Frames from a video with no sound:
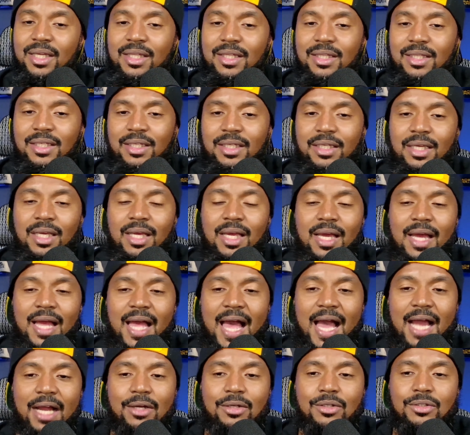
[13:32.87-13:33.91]
the
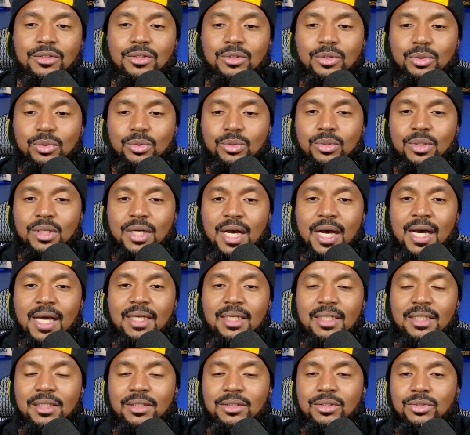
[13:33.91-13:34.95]
hackers who got
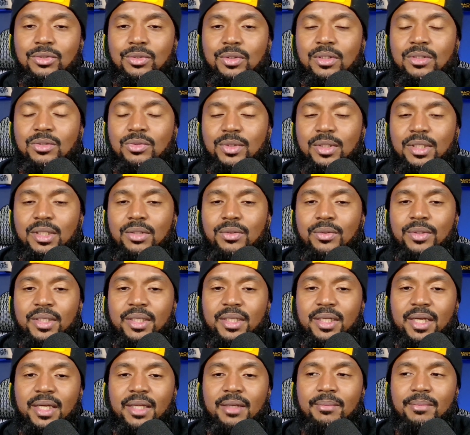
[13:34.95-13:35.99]
into the
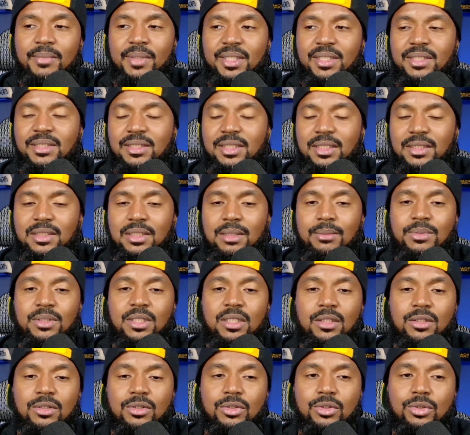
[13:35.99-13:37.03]
23andMe systems
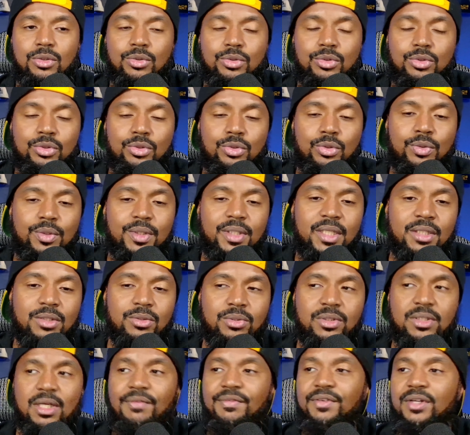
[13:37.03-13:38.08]
due to credential
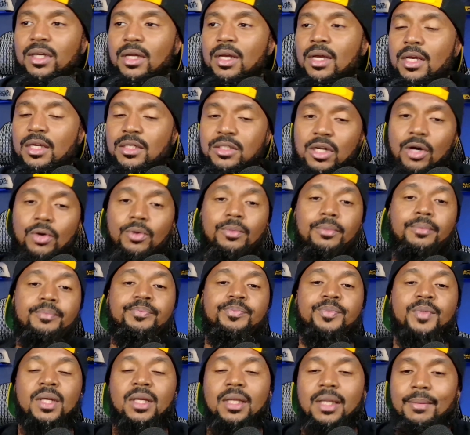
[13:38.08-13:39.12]
stuffing. So
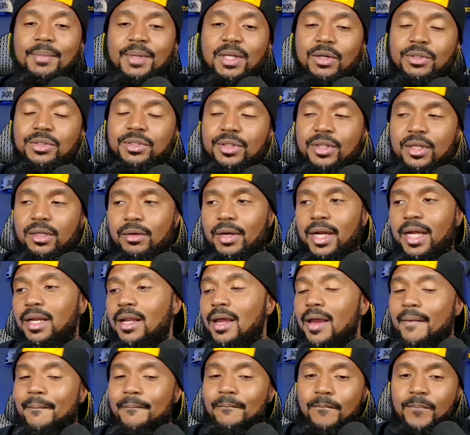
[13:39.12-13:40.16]
let me know what you think, right?
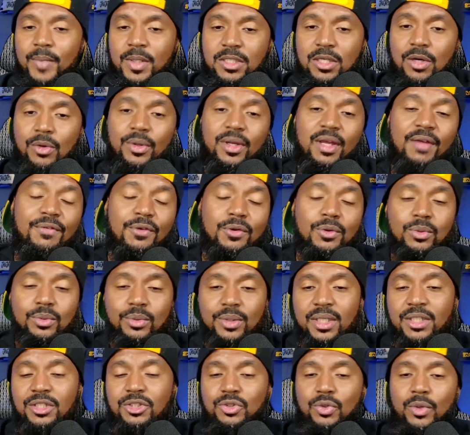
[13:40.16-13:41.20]
So if you
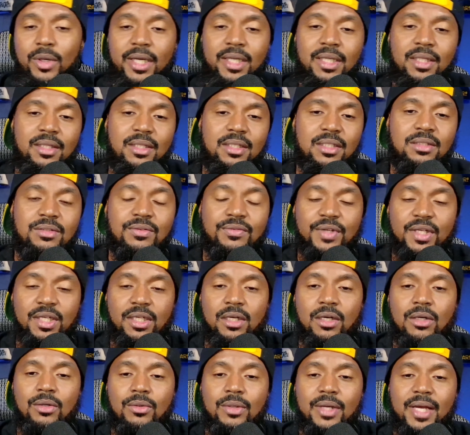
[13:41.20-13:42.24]
enjoyed this
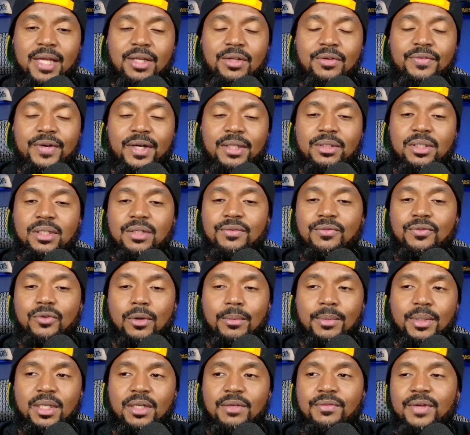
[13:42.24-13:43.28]
video and you found it
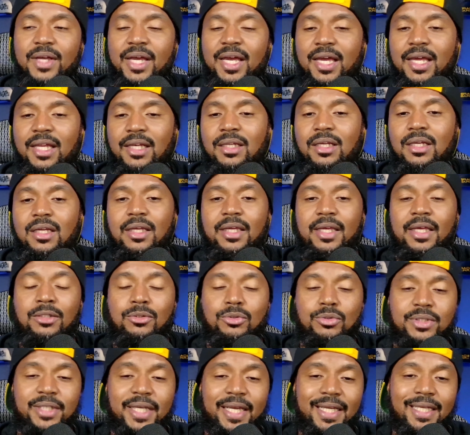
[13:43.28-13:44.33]
informative and
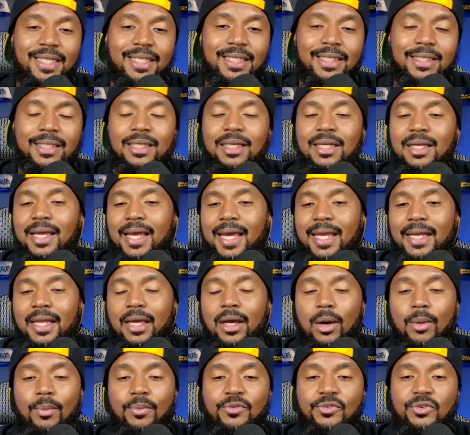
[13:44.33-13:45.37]
entertaining and
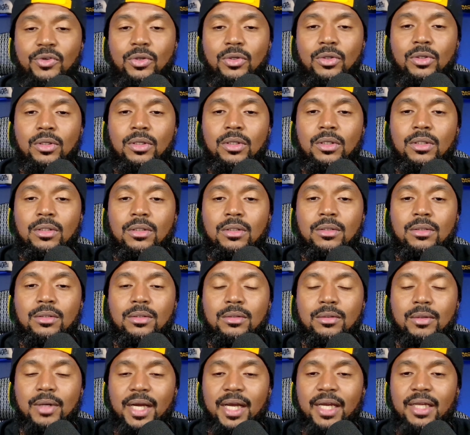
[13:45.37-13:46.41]
helpful,
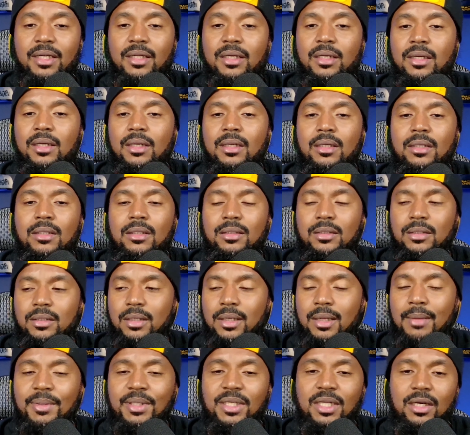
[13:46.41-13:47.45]
right?
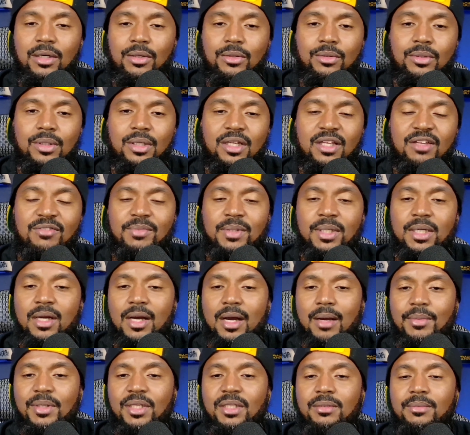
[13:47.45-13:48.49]
Let me know. Leave me a
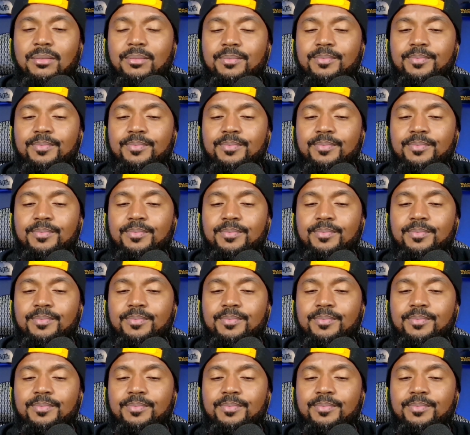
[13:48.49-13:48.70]
comment,